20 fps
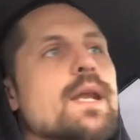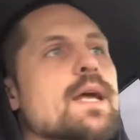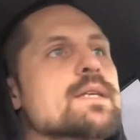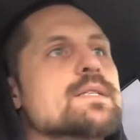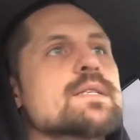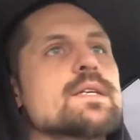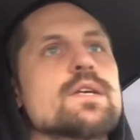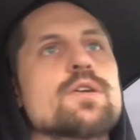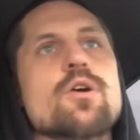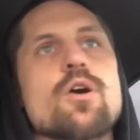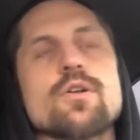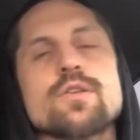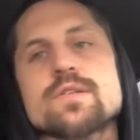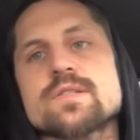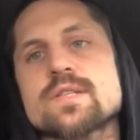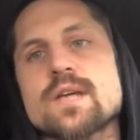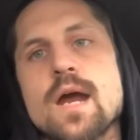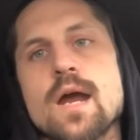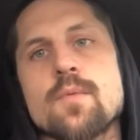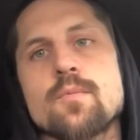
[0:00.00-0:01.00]
I see it all the
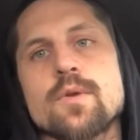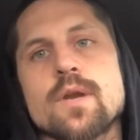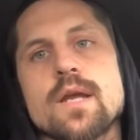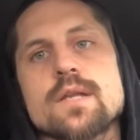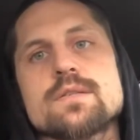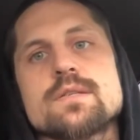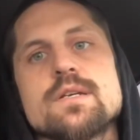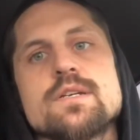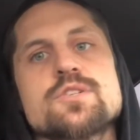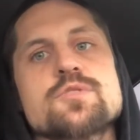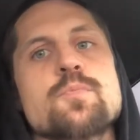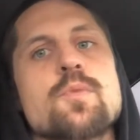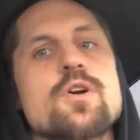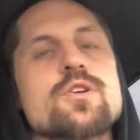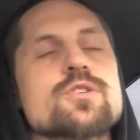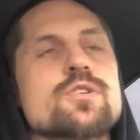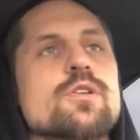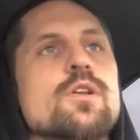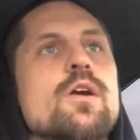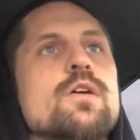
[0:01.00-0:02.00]
time when I teach
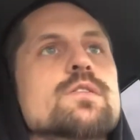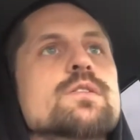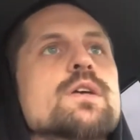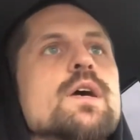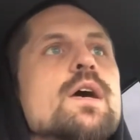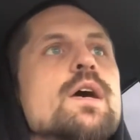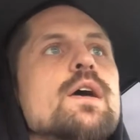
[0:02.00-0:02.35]
martial arts.